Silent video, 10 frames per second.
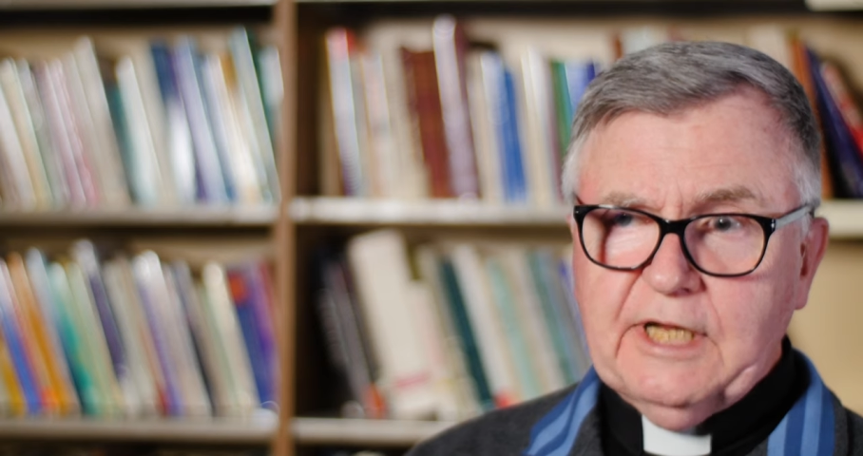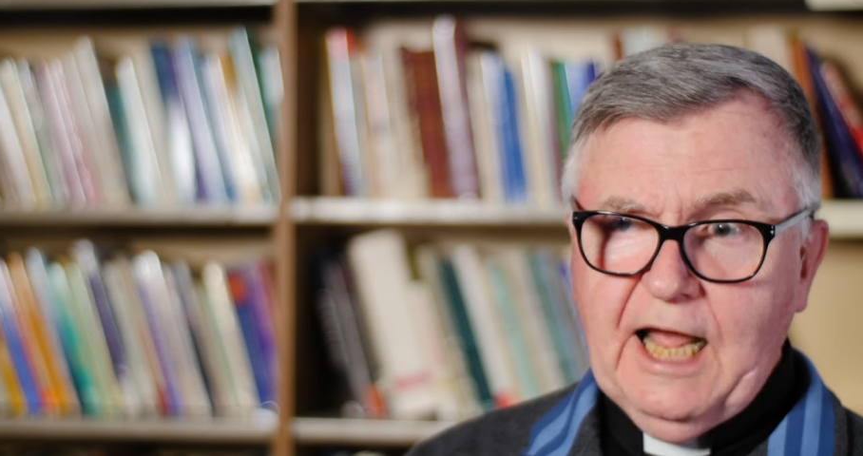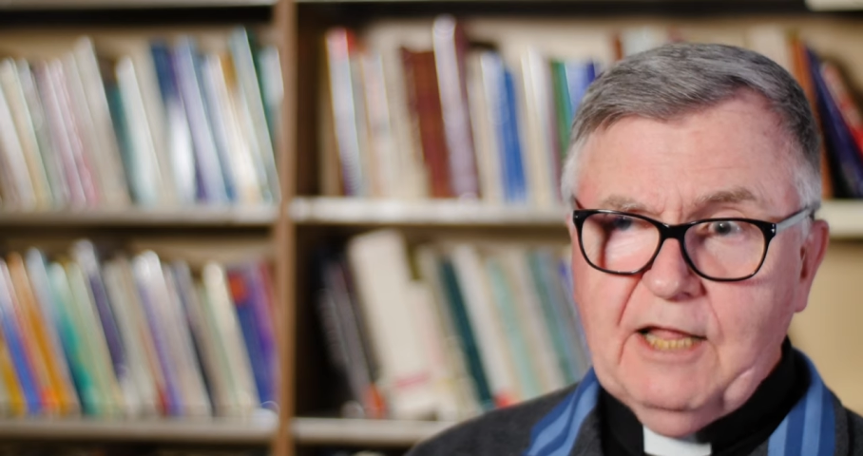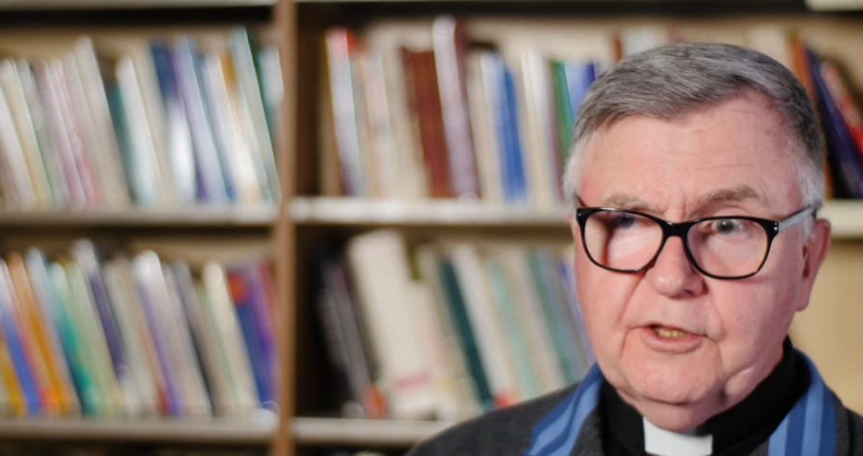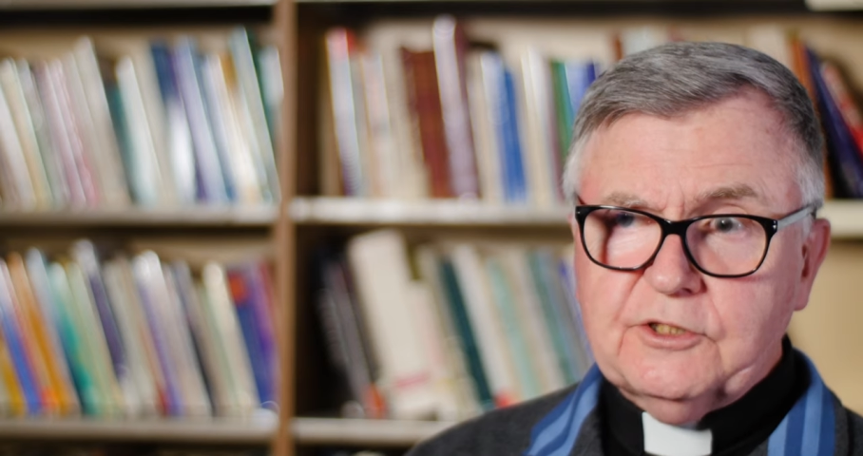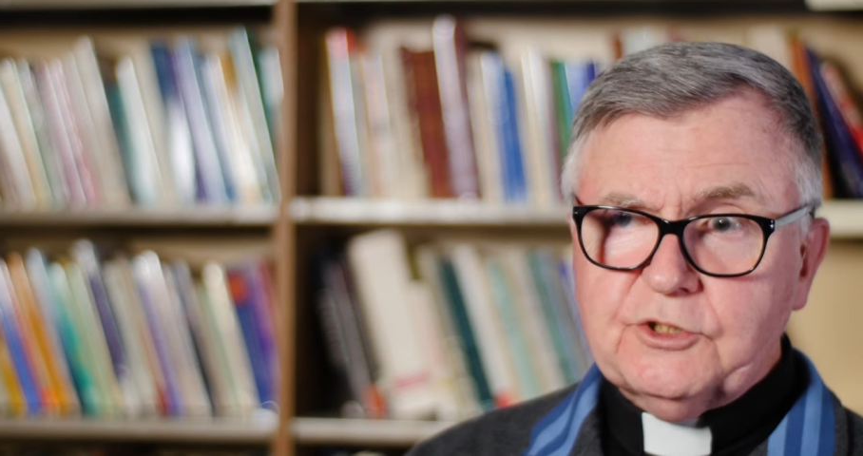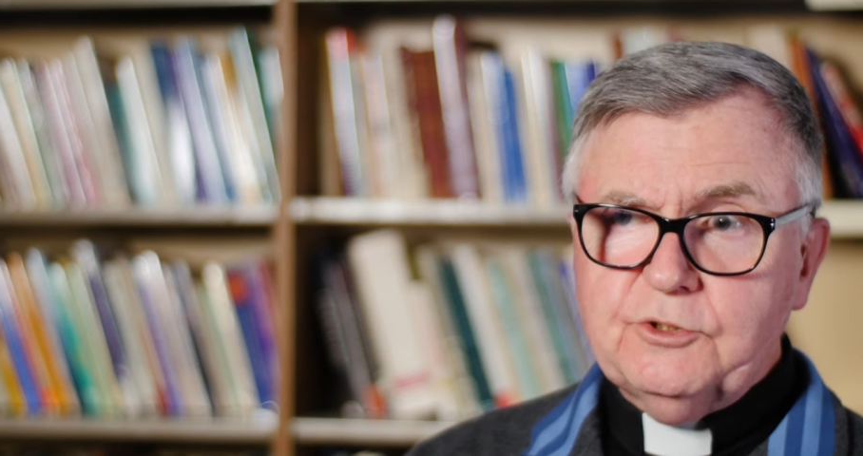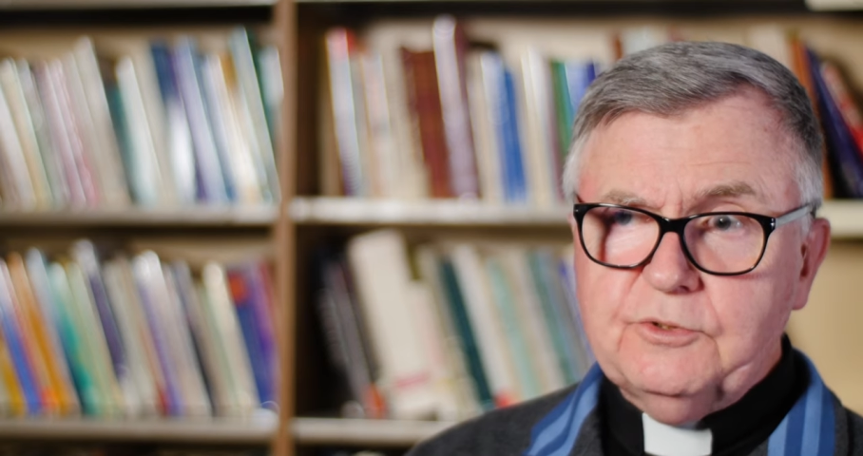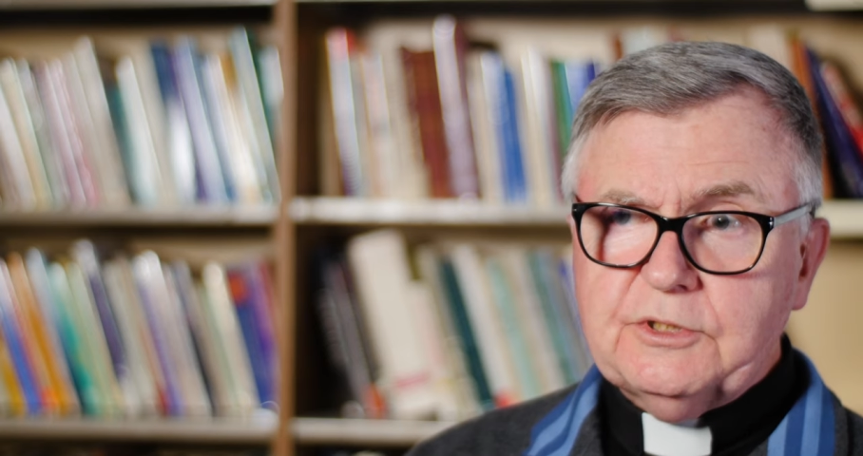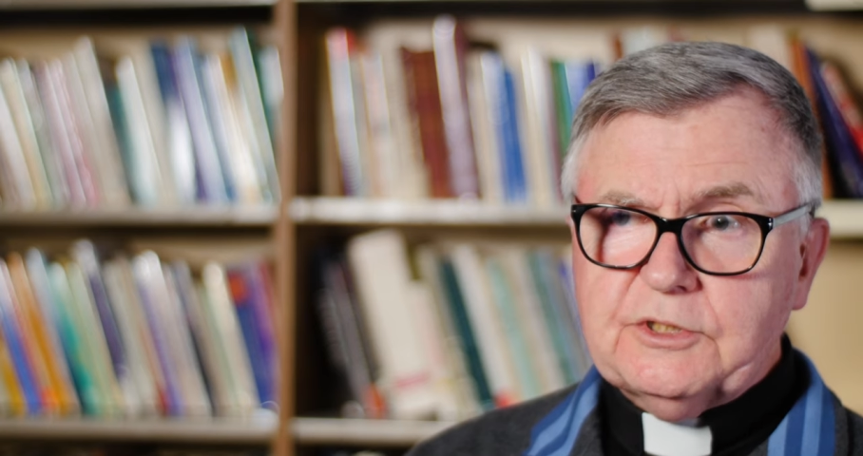Catholic
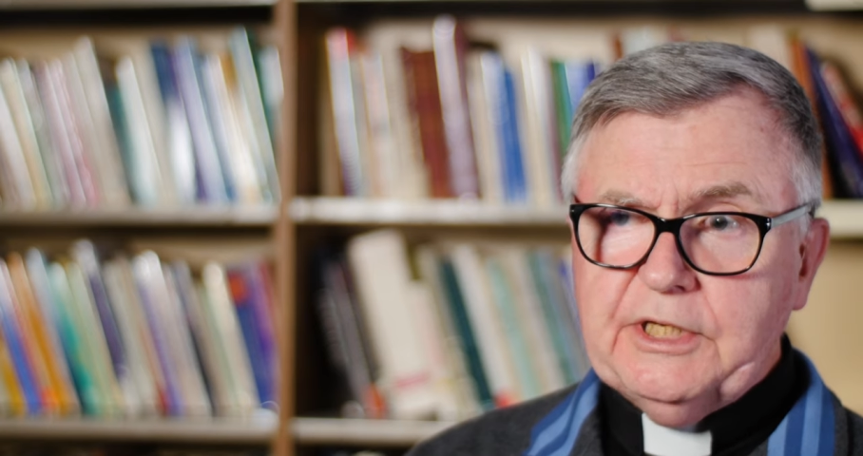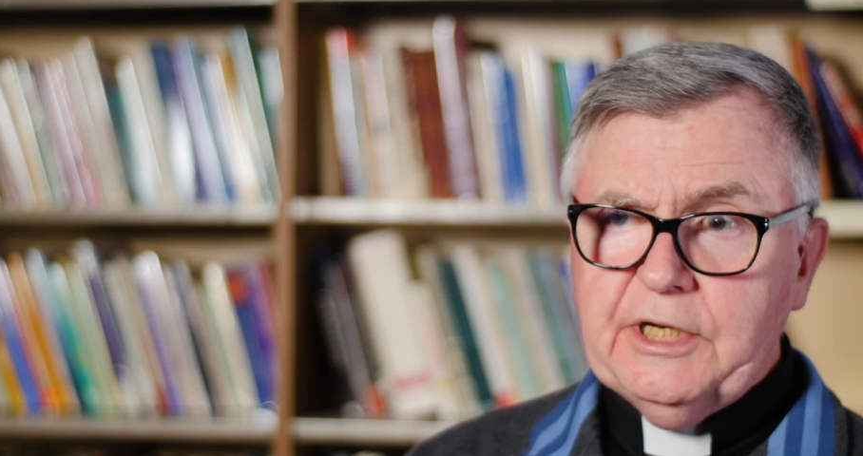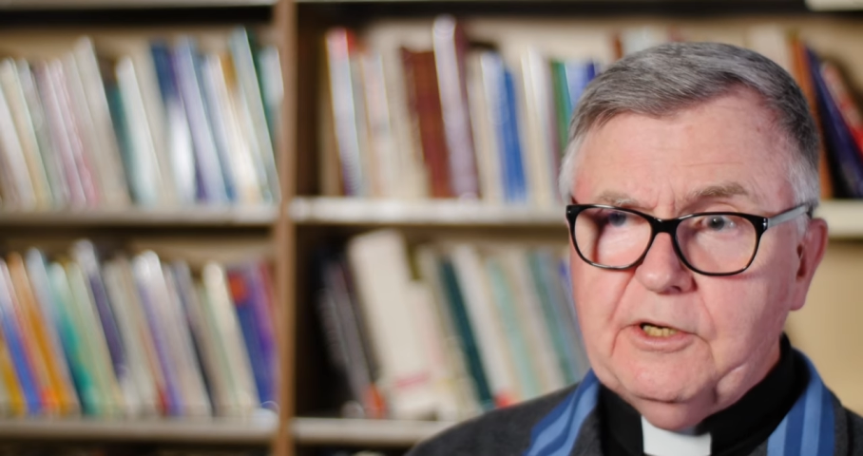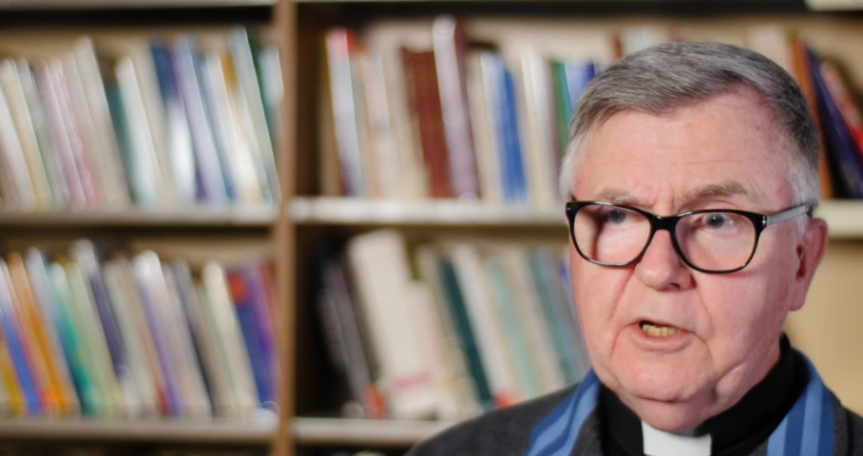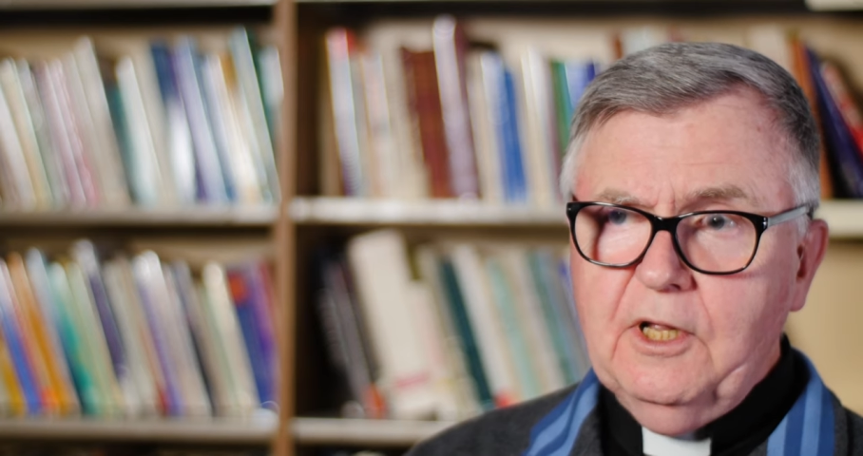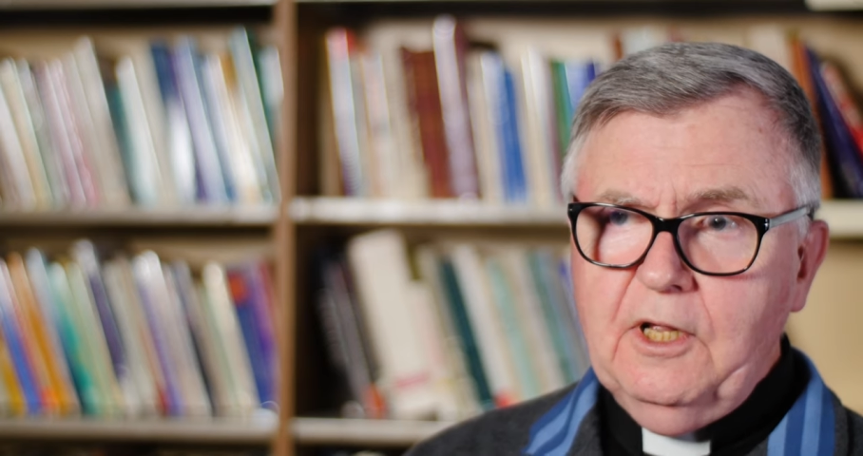students here,